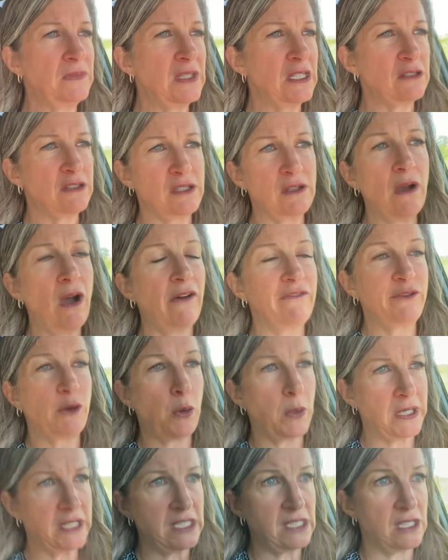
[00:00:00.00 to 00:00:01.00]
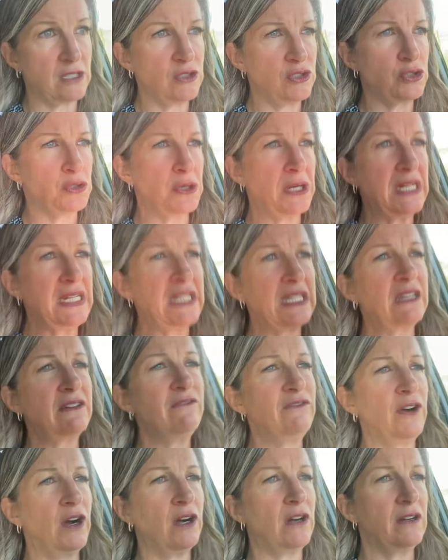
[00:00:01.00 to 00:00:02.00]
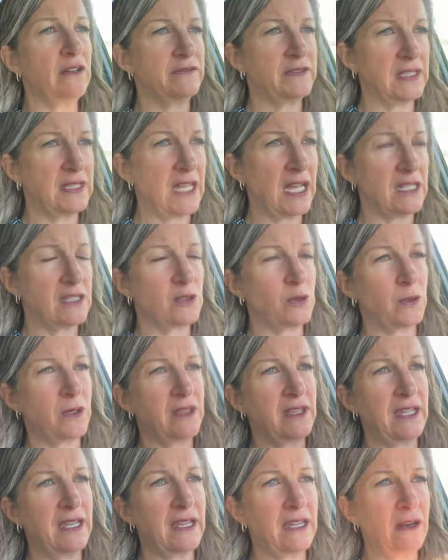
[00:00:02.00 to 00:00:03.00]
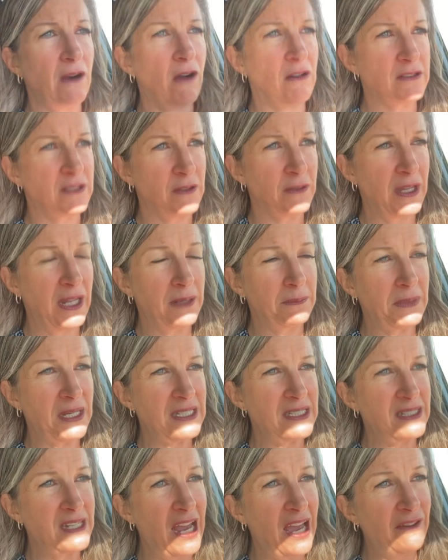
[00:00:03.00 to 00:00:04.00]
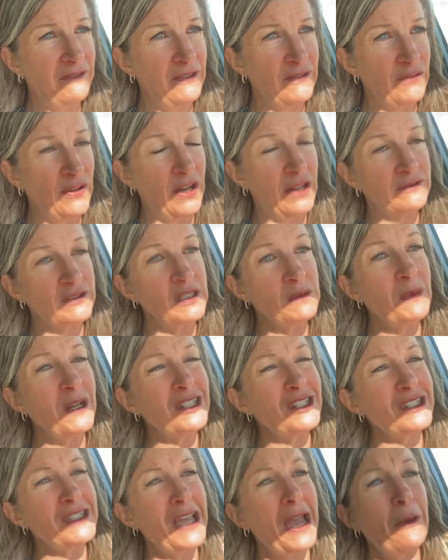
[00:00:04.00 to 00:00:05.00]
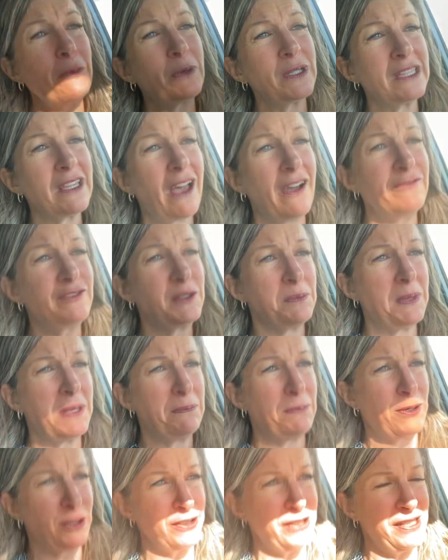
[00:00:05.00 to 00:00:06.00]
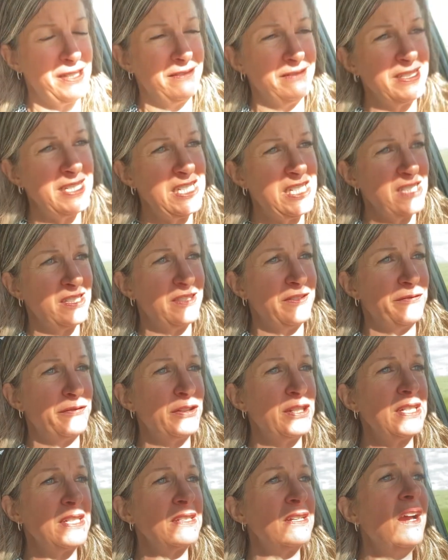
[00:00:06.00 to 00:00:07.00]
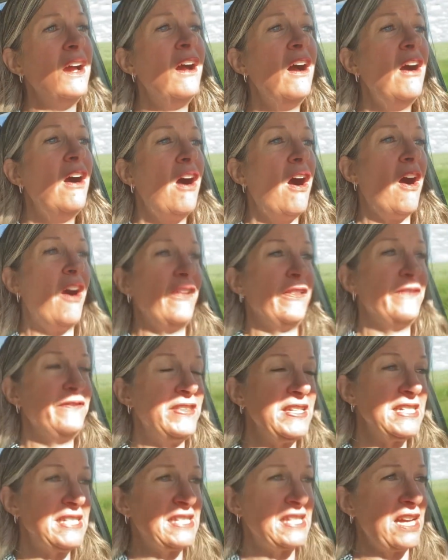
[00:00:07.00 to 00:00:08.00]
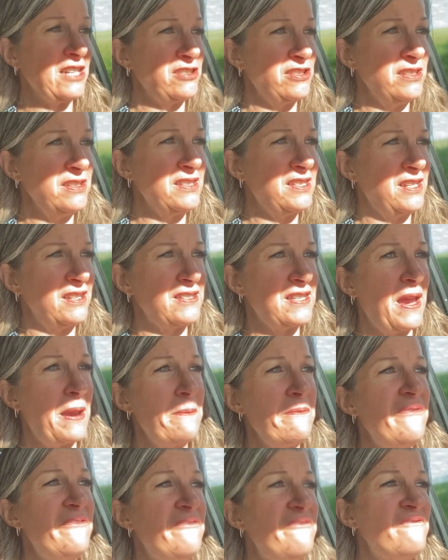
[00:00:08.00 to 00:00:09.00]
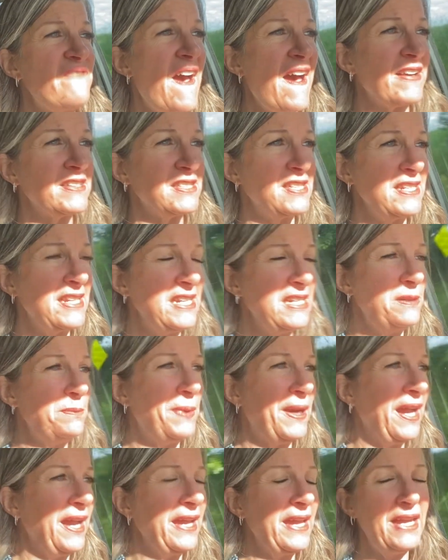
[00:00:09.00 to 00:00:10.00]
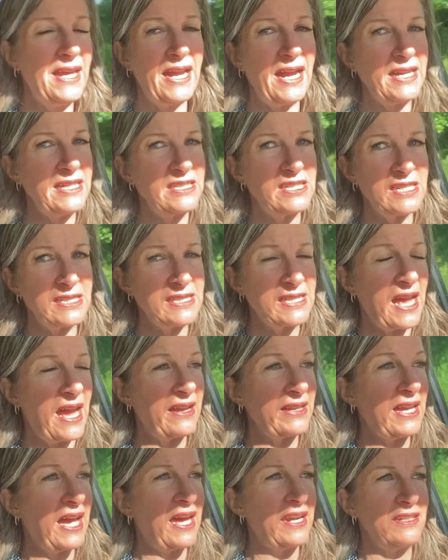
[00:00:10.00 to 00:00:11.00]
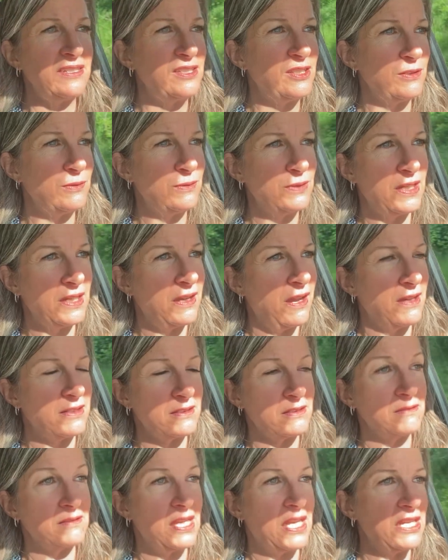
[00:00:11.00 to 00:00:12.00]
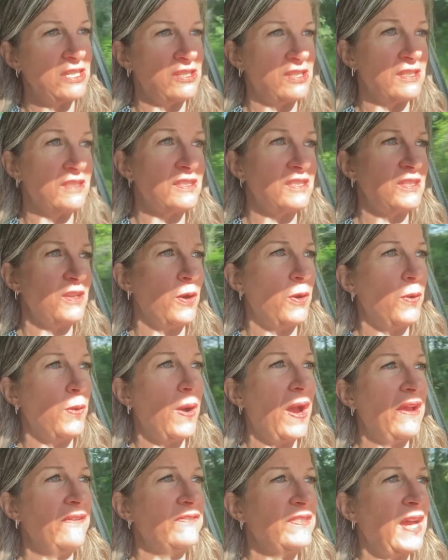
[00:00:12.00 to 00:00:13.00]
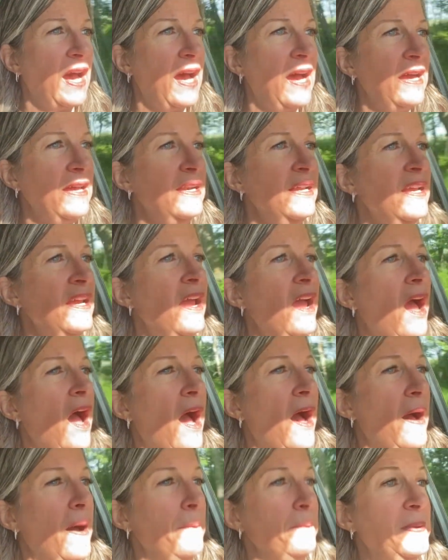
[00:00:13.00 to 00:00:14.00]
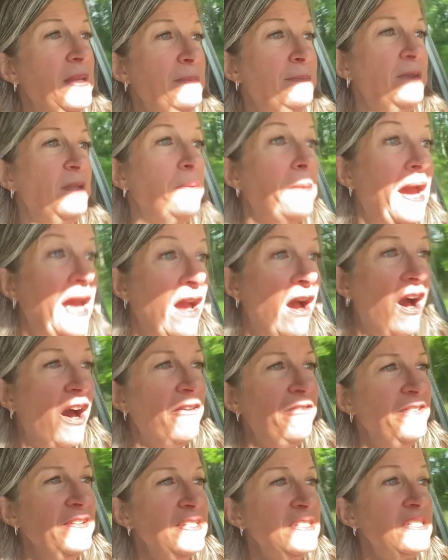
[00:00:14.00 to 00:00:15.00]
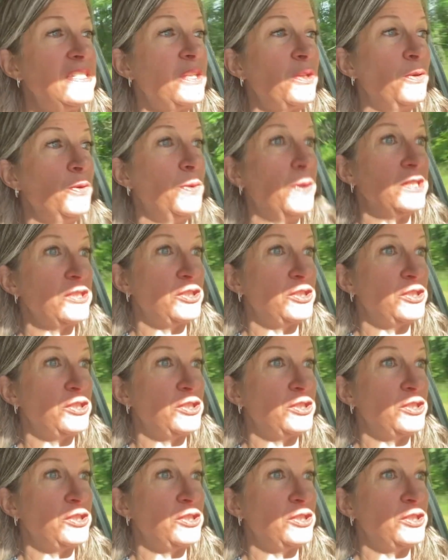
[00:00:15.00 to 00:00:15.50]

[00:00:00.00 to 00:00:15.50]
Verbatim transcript: there's, of course, there's training involved and that sort of thing, and also getting my staff involved. As much as I would love to be personally delivering all of these sessions because I'm fascinated by it, I just I got to do the consultation. So I've got um, people in my office who are